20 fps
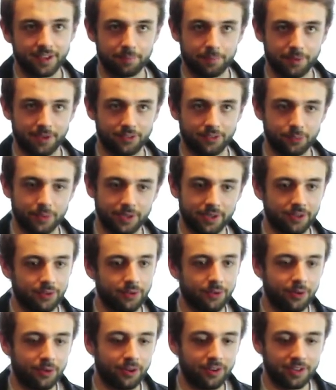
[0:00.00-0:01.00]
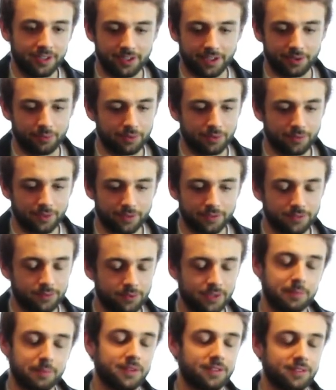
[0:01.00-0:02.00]
Because when caught early, like, we've got
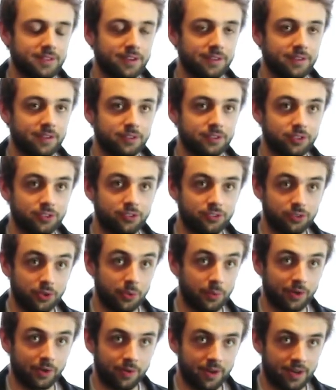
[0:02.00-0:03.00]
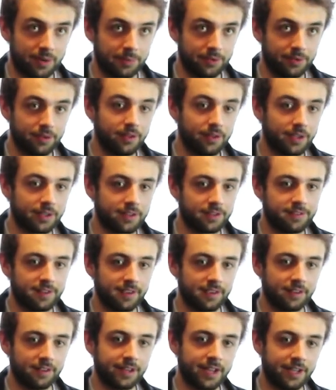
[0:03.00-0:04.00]
treatments now that are just so incredible. Like
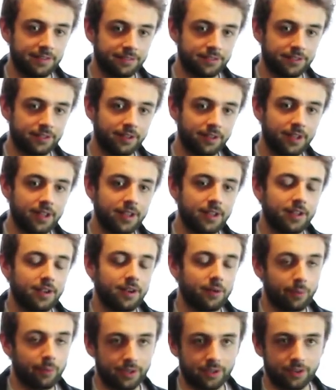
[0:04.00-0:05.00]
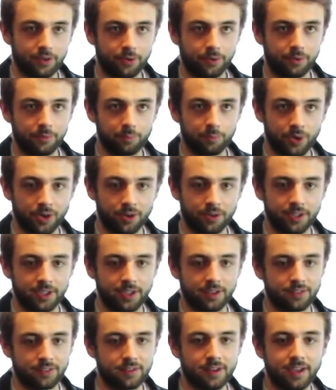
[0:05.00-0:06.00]
testicular cancer, when caught early,
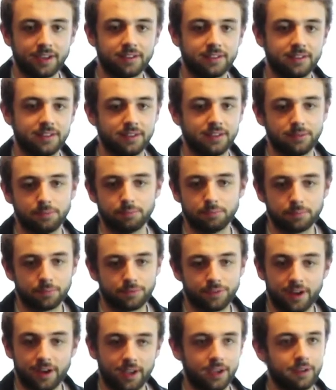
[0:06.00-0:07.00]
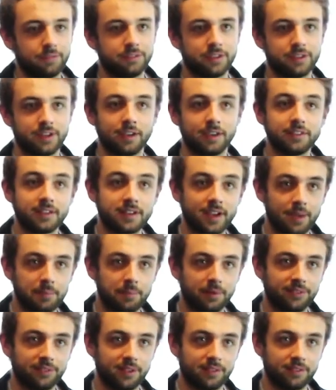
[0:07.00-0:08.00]
has a 95 to
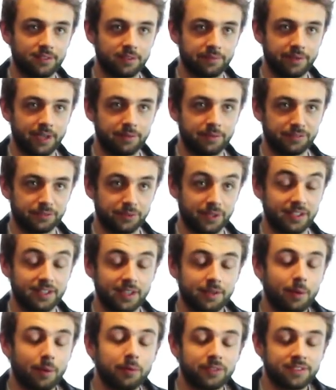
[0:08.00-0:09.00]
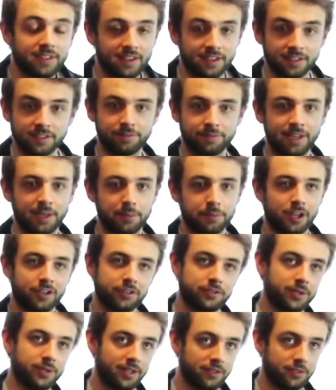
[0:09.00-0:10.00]
99% survival rate. I would say in a developed
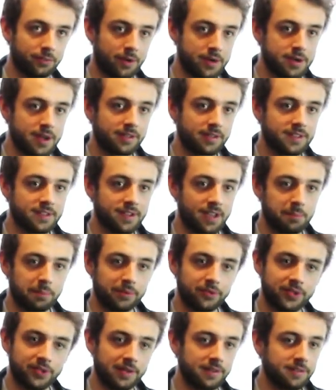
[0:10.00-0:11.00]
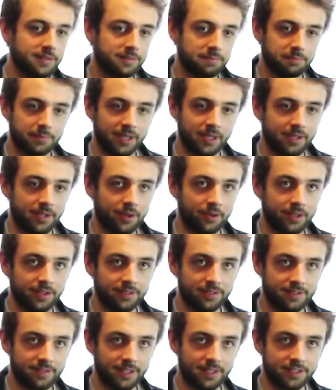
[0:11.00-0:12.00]
country it's around 99% at the
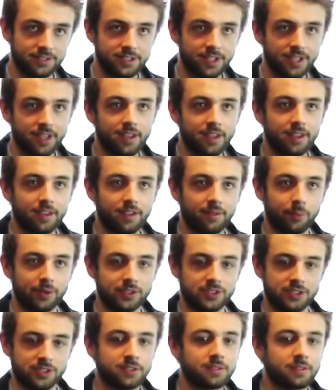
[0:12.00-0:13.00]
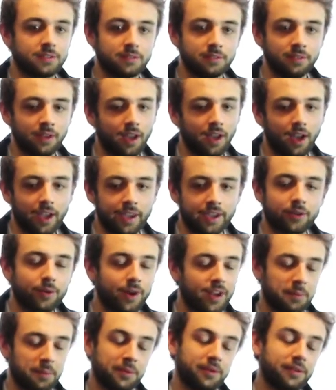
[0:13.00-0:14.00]
earliest stage, which is
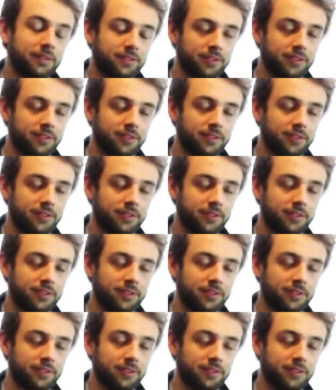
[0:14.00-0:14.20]
incredible.